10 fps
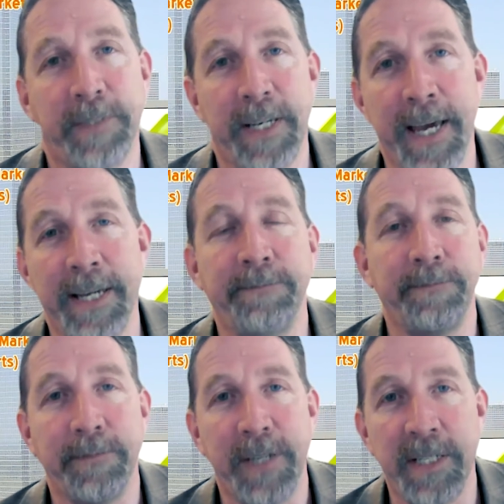again,
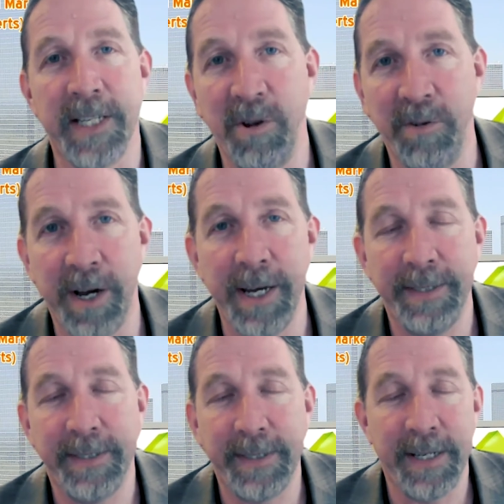that's how we
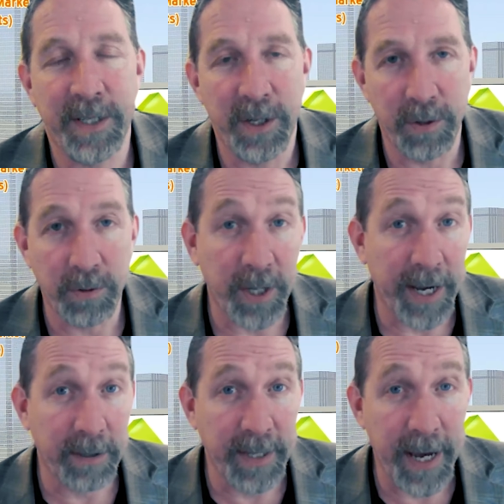write SEO
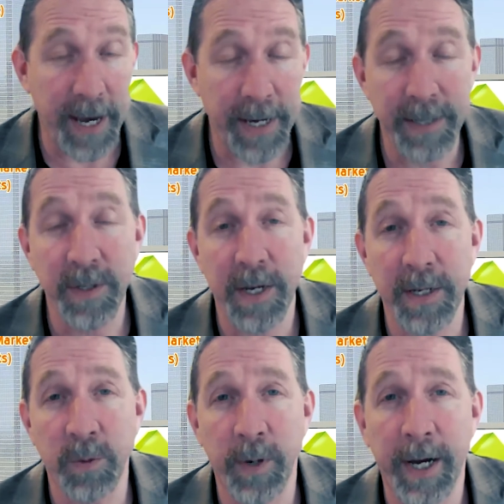title tags
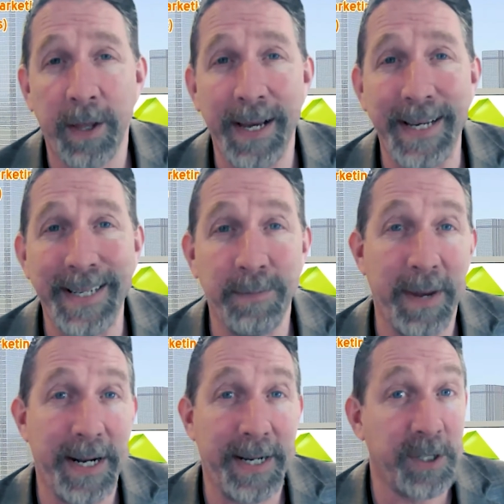as well as
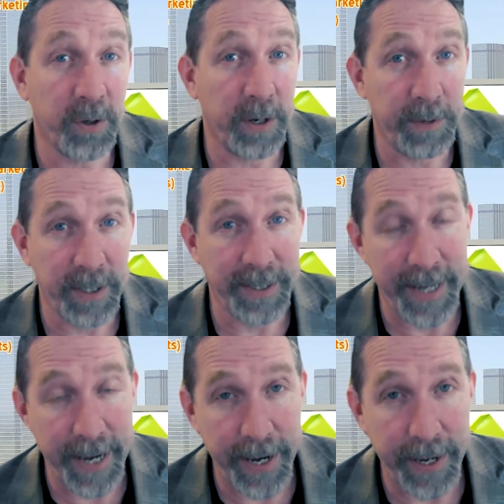meta description
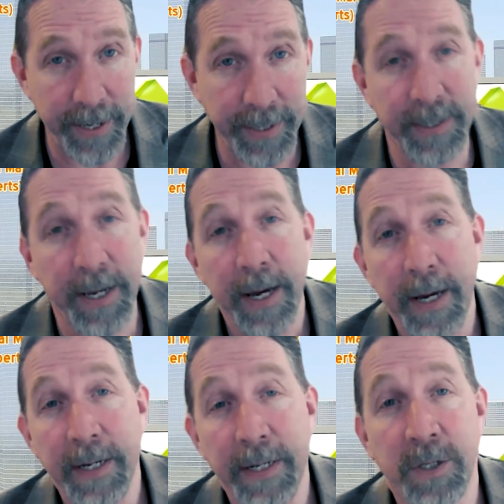tags.
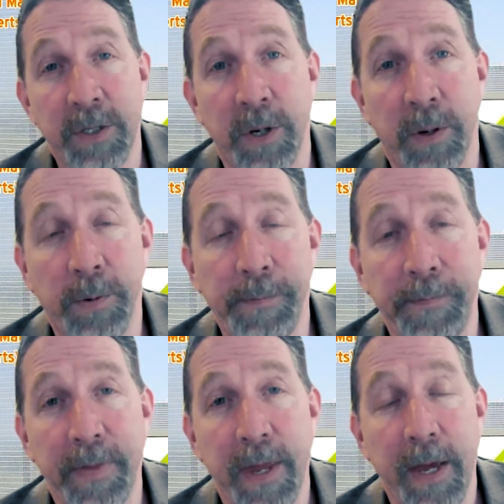So
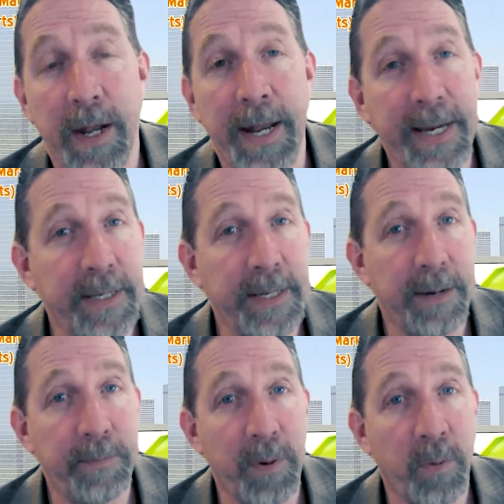next
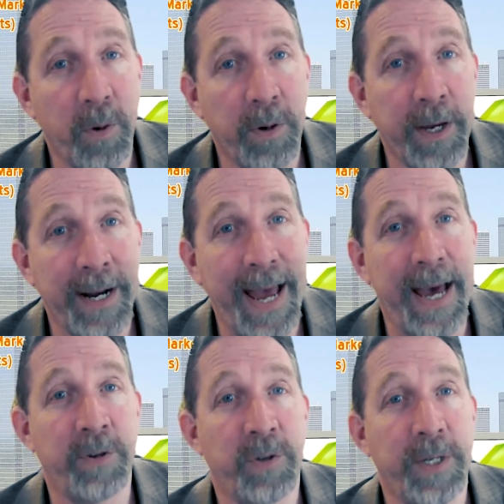up, we're going to
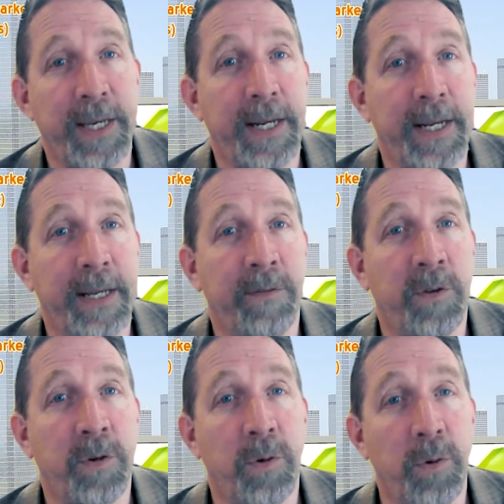actually get
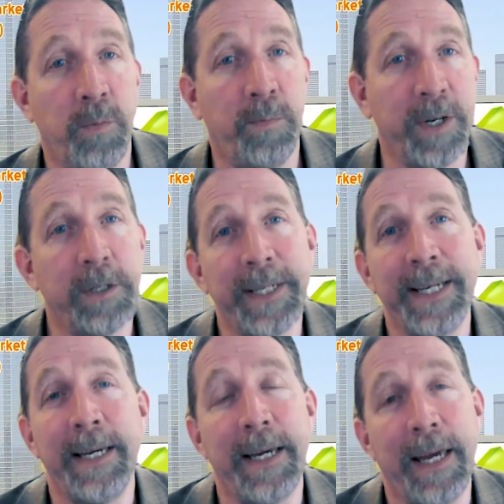into
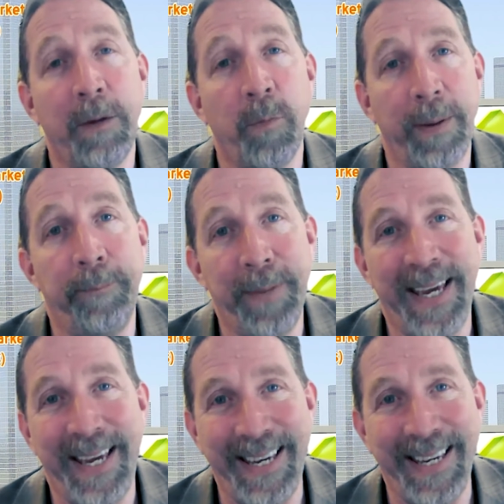building a web
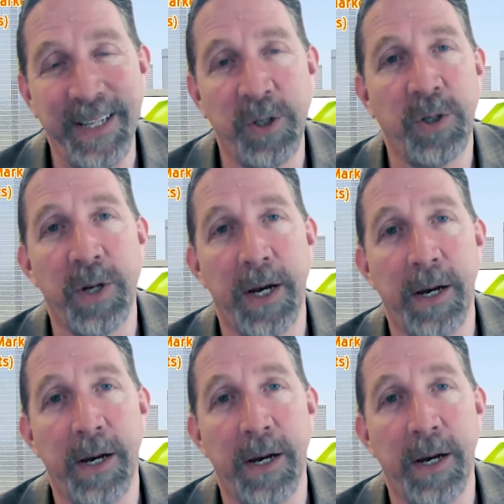page